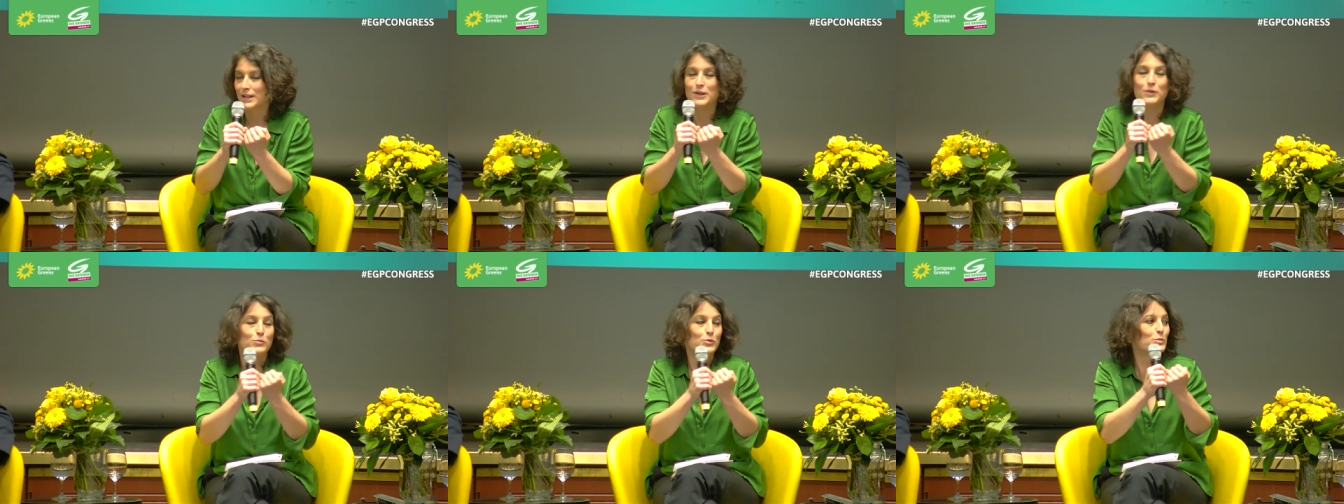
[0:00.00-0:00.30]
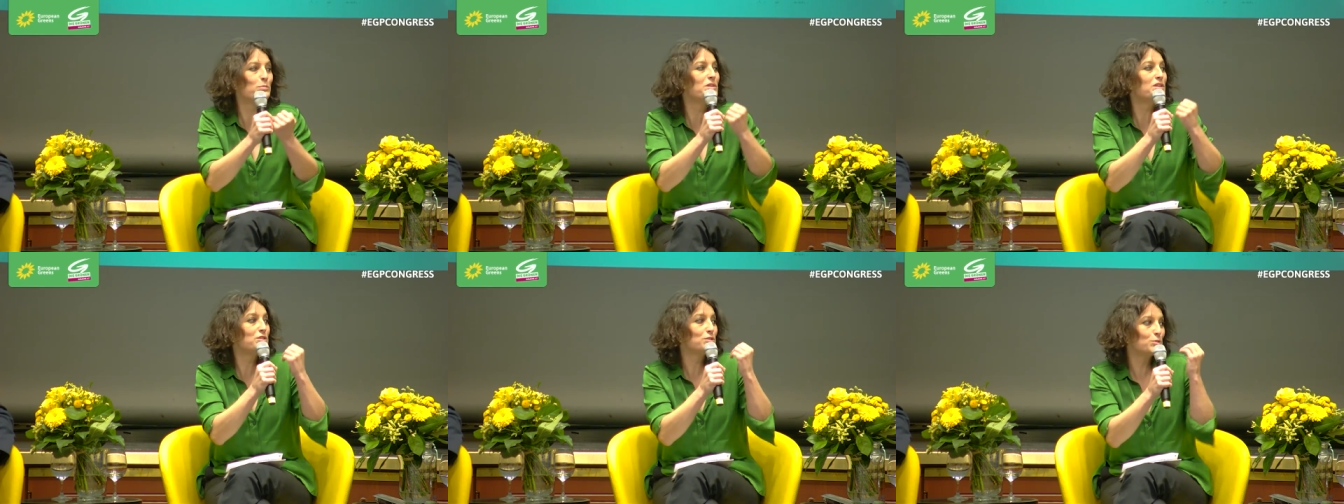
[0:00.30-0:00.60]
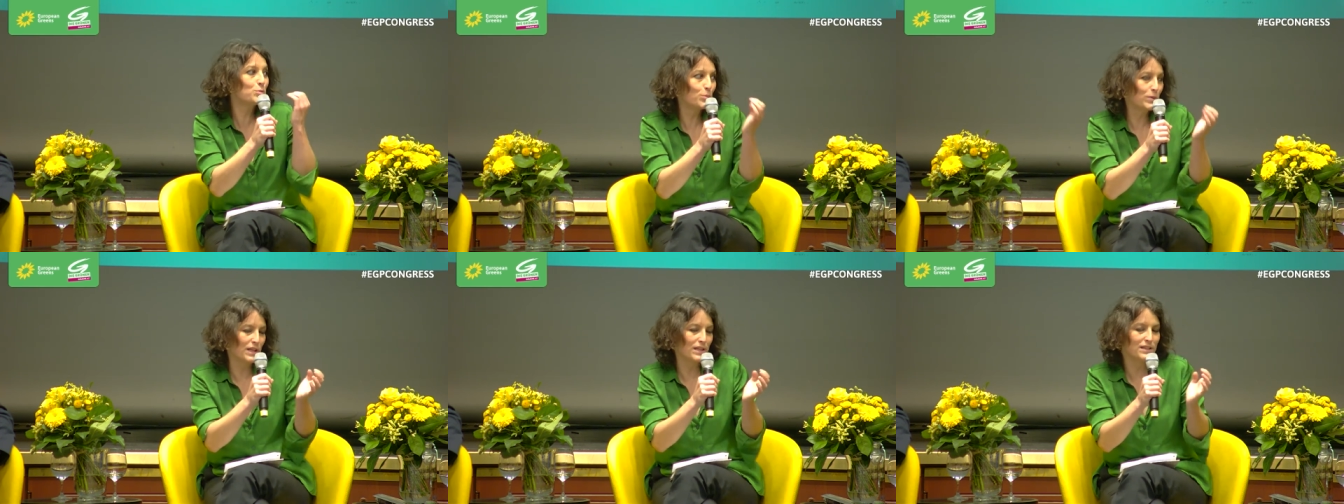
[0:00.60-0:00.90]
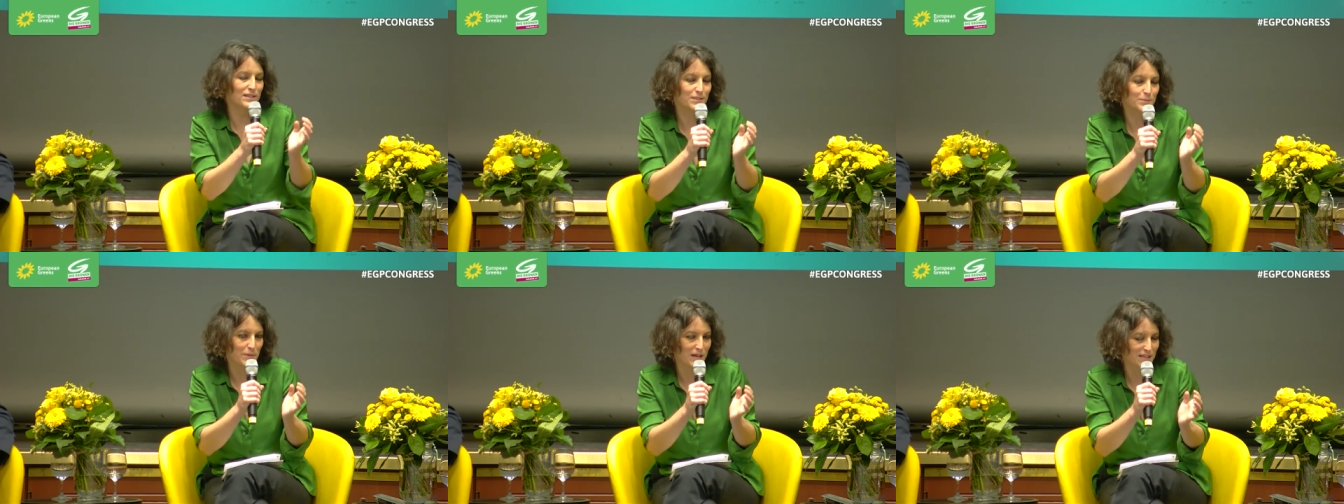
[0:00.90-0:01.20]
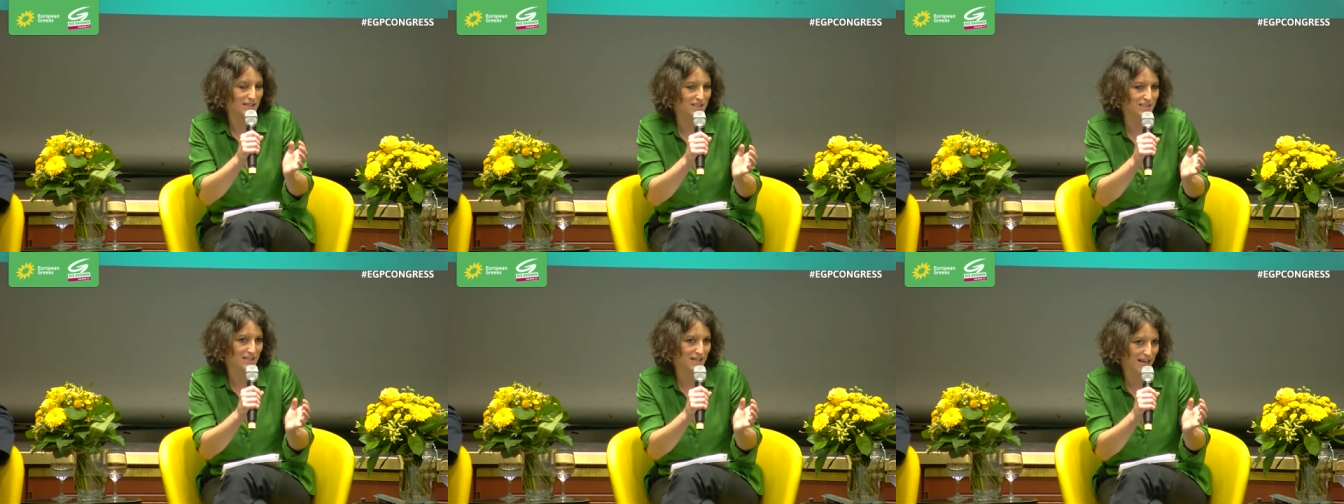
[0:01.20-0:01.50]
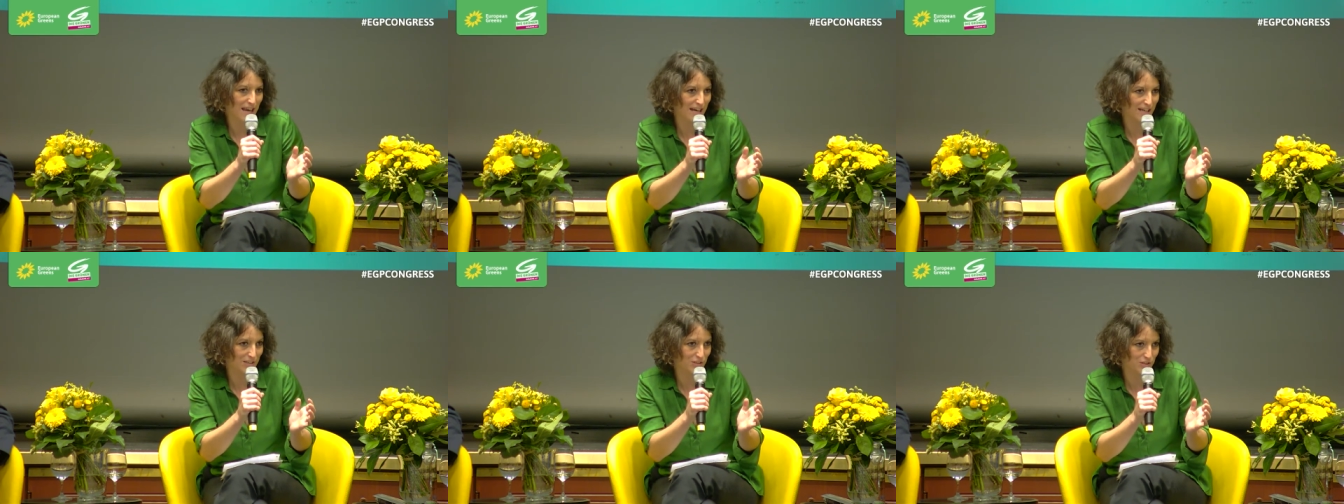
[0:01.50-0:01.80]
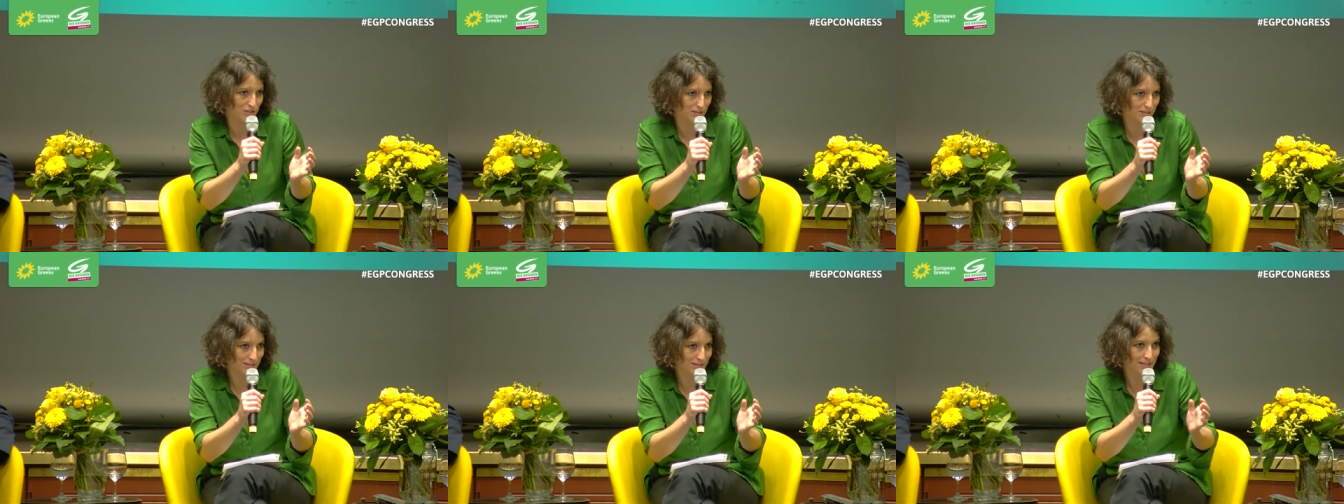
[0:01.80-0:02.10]
would be to win the Spanish
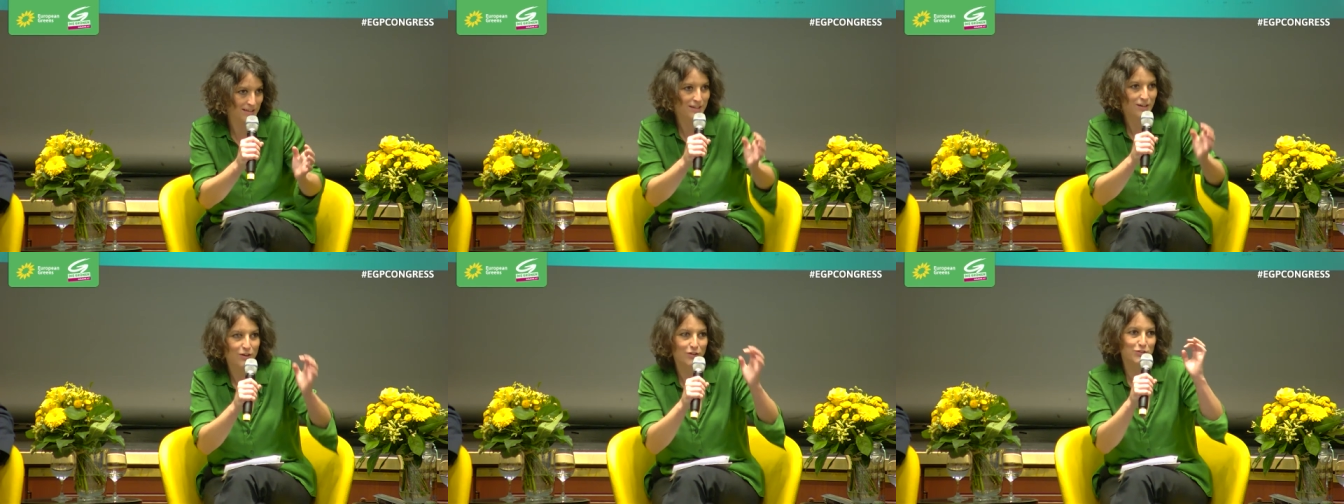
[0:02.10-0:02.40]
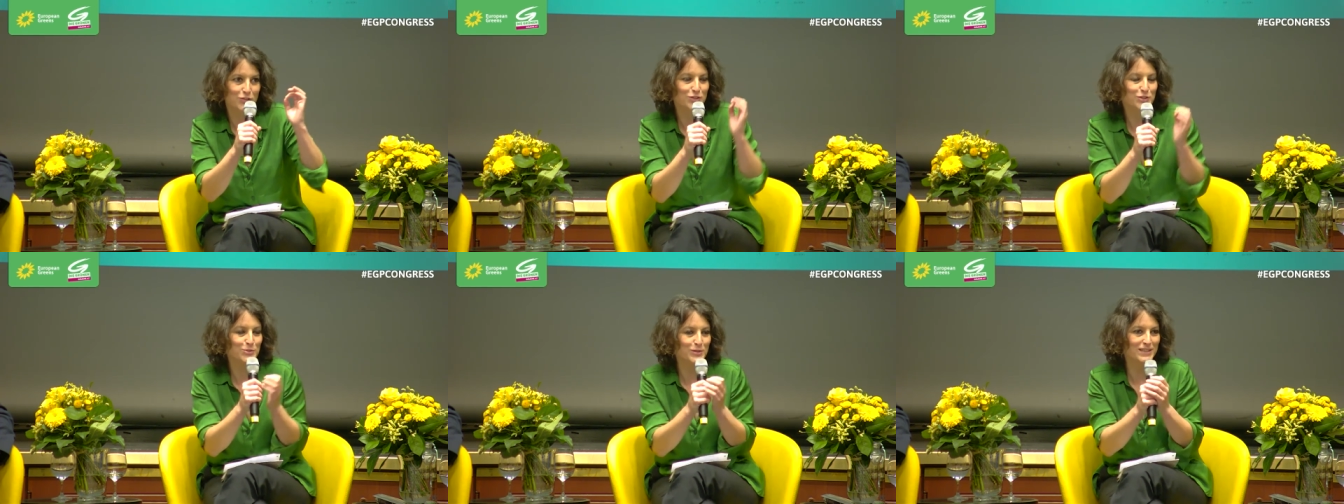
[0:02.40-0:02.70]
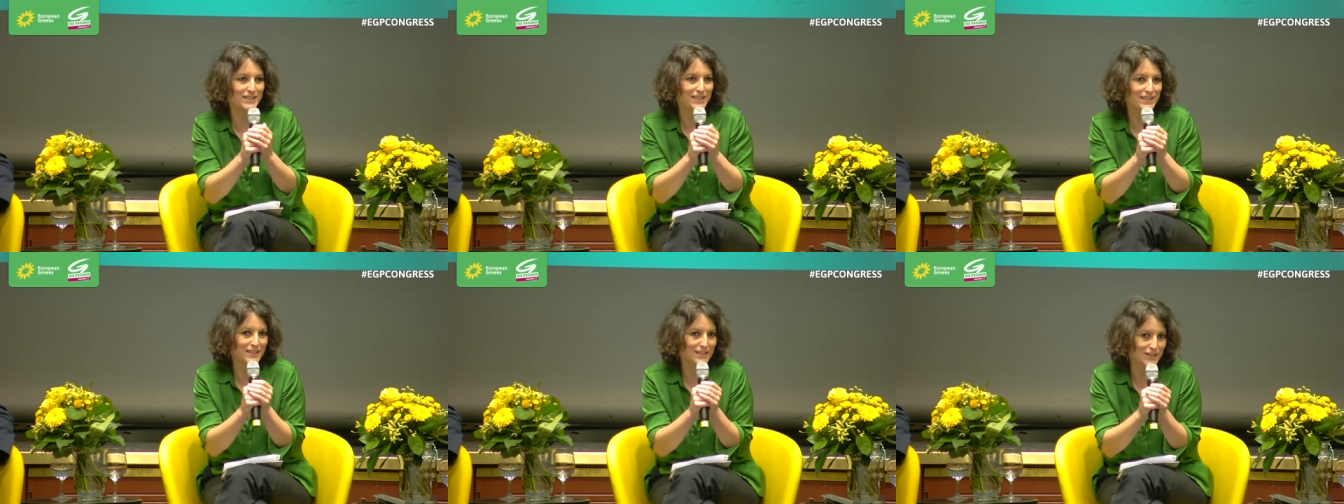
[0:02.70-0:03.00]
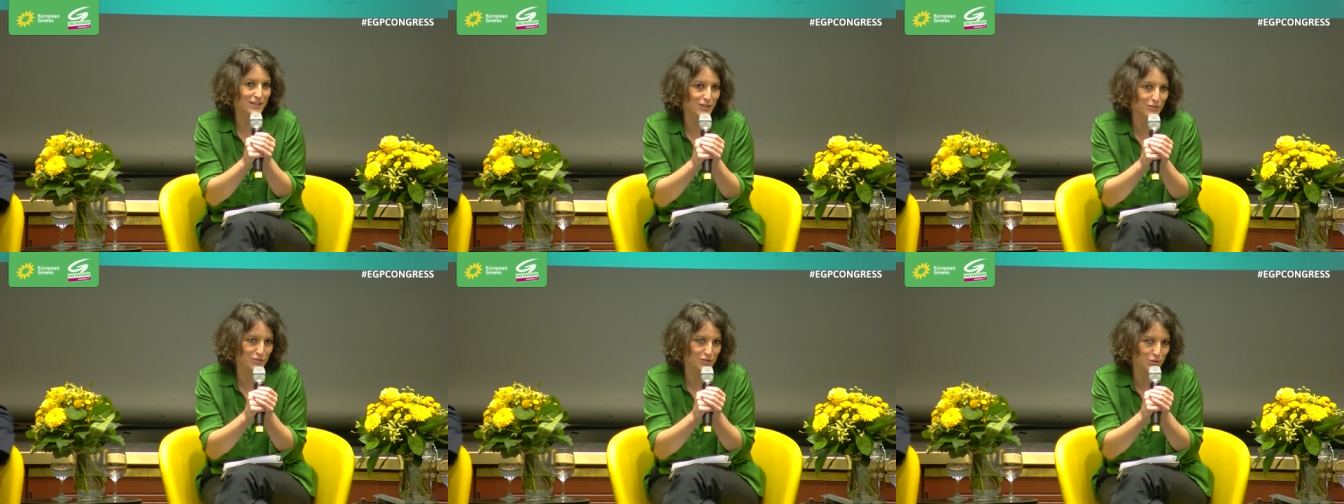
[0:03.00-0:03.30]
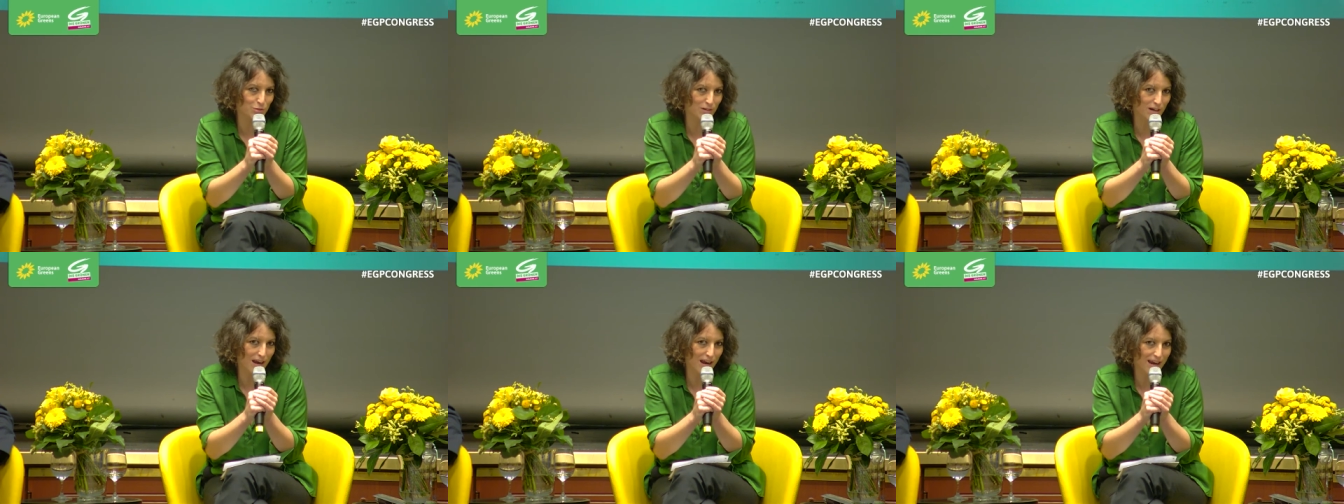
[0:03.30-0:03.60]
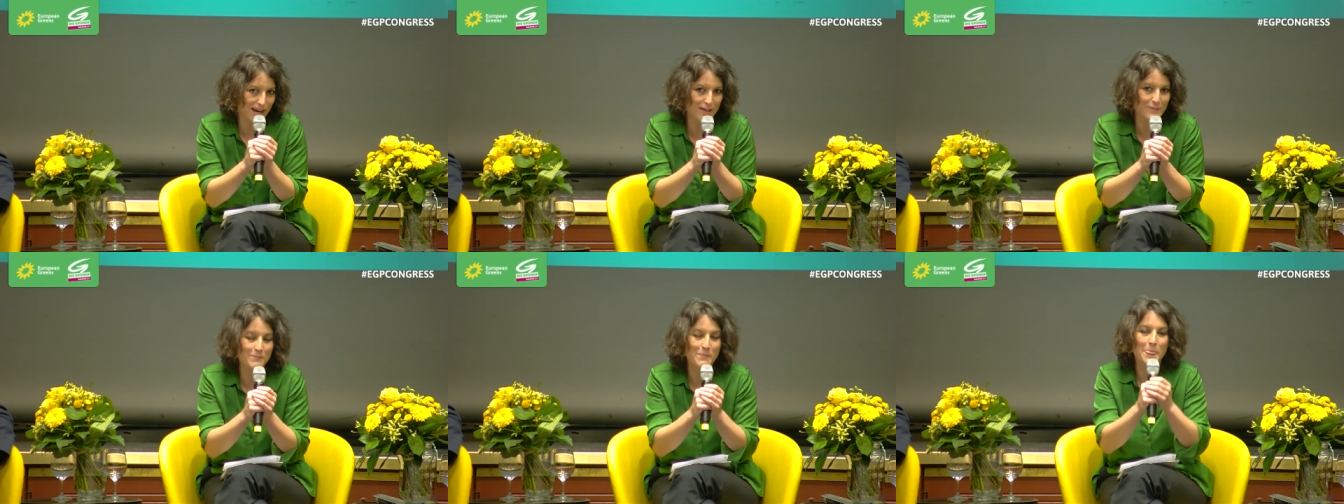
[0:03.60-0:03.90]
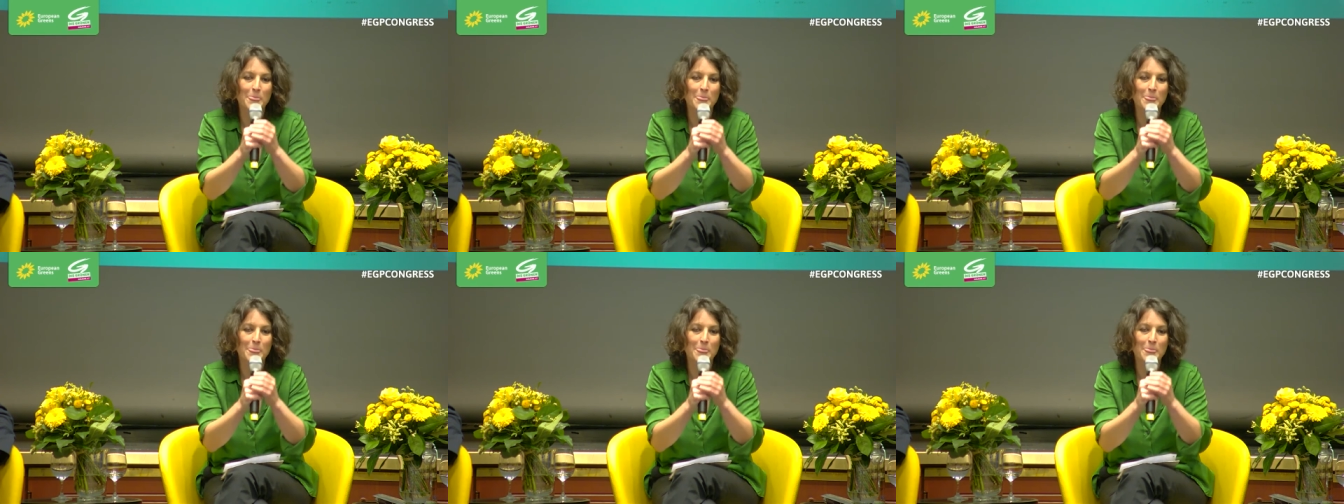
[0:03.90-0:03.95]
election on the 23rd of July.